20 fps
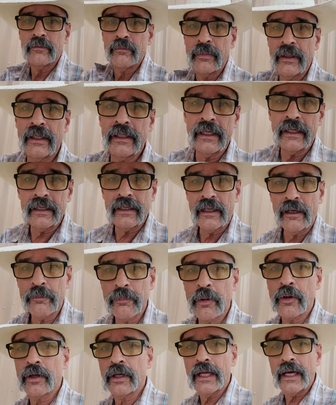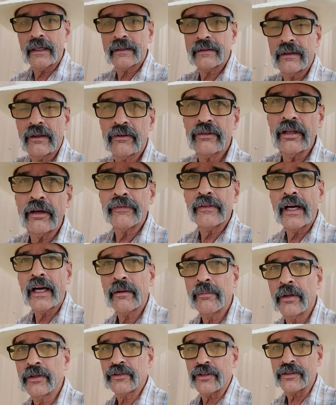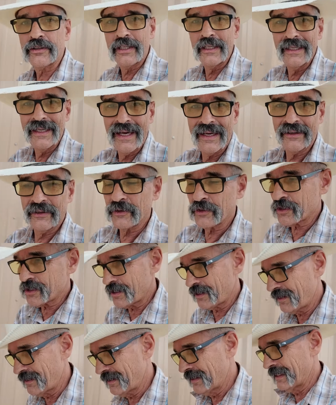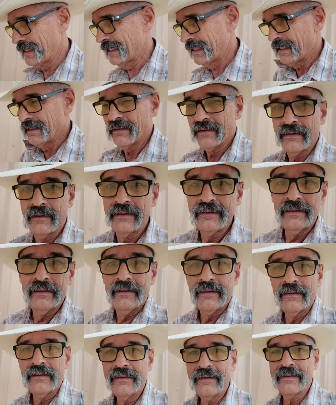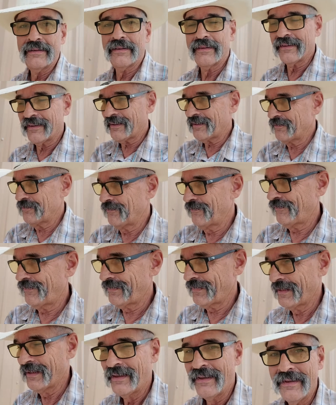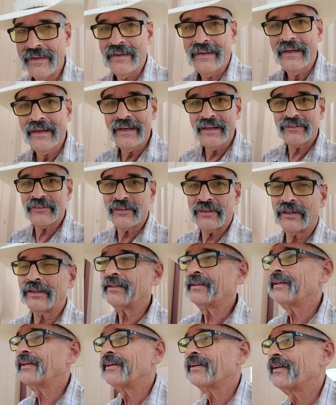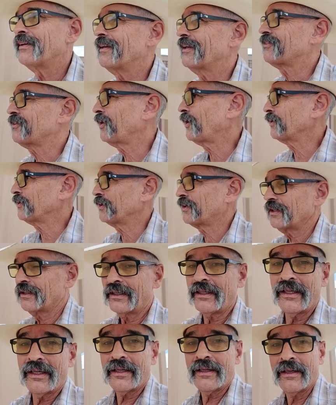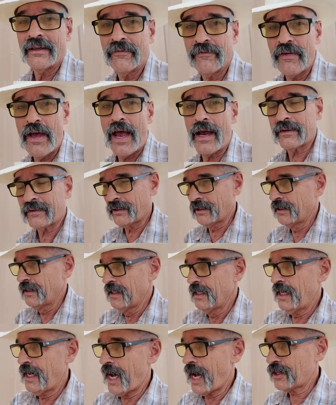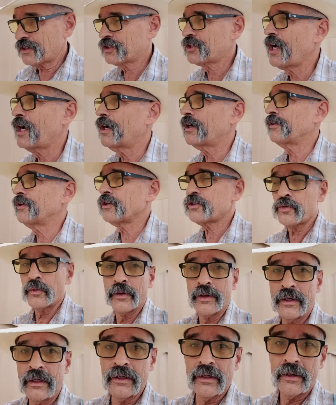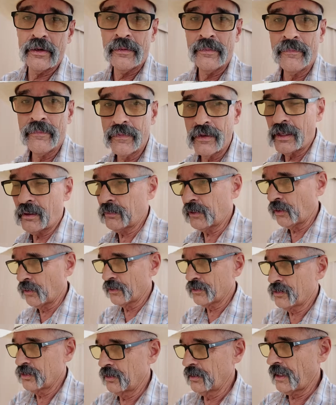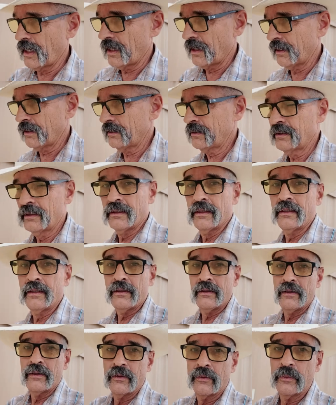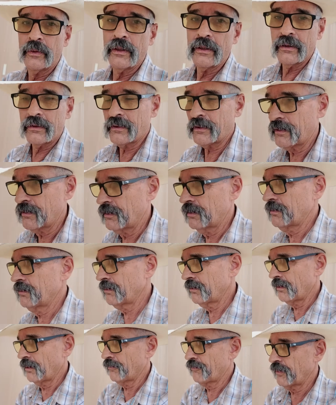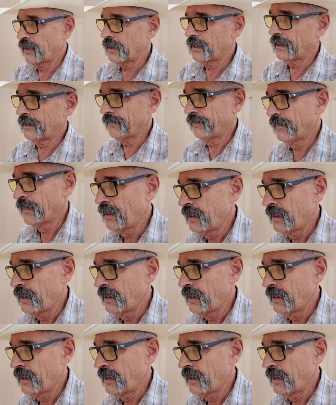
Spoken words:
Being in an airport like this, I've got a bunch of T-hangars, and that's all you can get. In fact, I share this one here that I'm going to now with a fella.